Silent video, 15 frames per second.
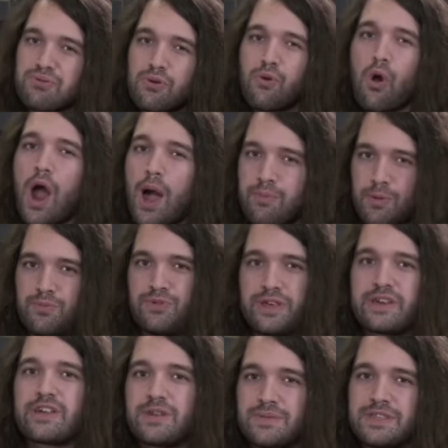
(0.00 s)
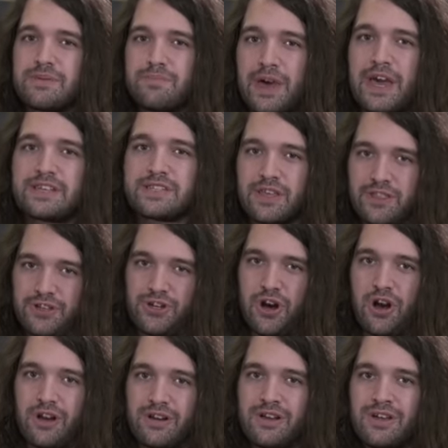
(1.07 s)
probably gonna be the best on the
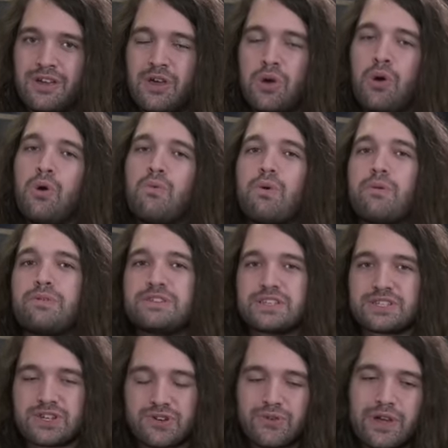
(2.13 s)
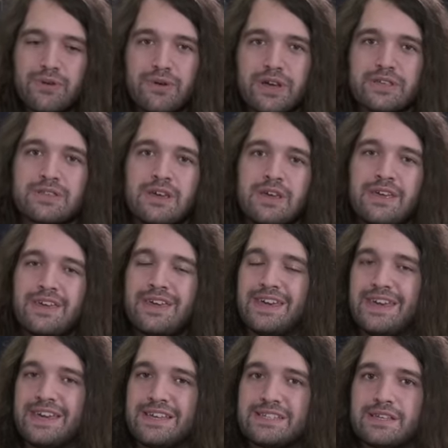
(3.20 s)
chart. What we disagree with
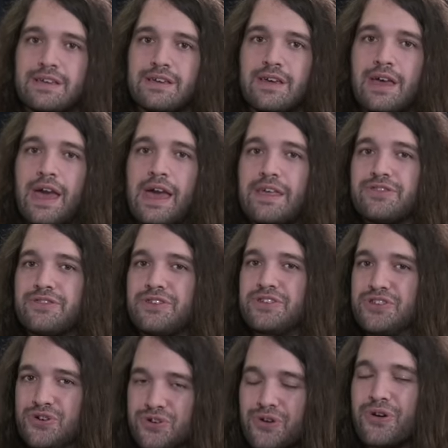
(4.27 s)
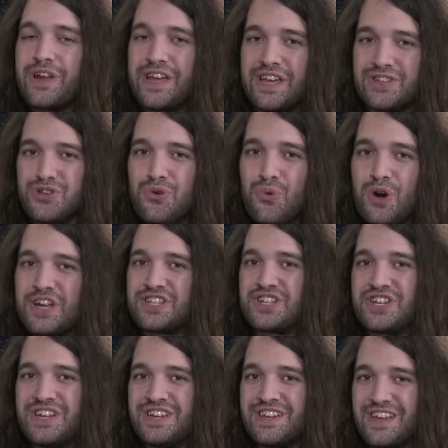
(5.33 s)
is the degree to
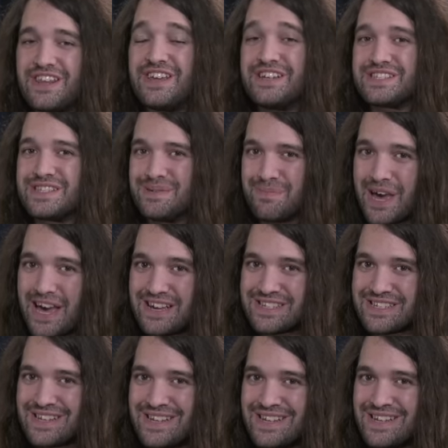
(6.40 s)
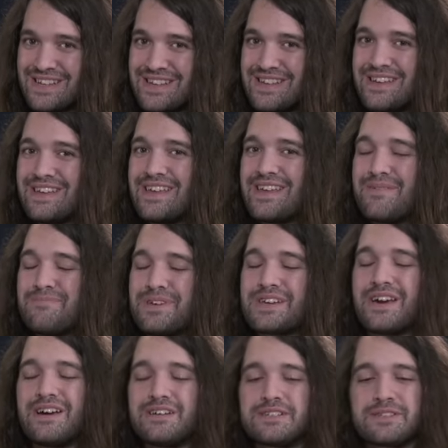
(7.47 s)
which it is the best.
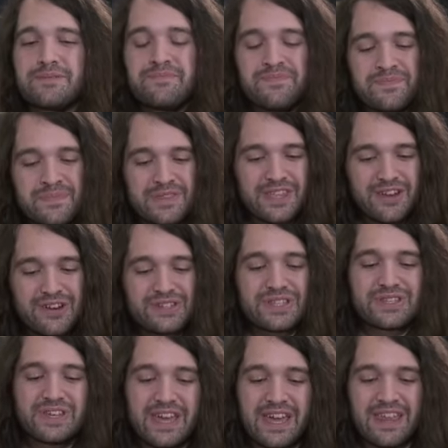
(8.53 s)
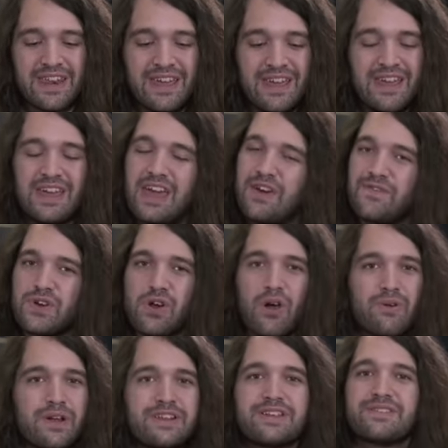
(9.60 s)
Because here's the thing, if you're
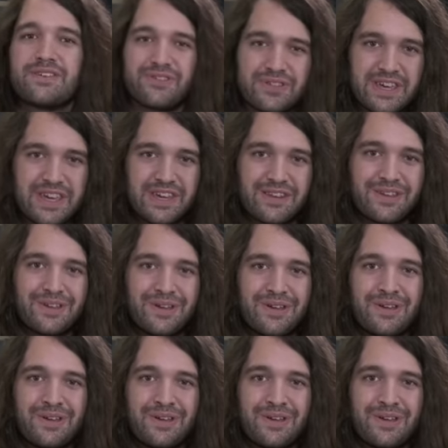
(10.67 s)
already in the lead,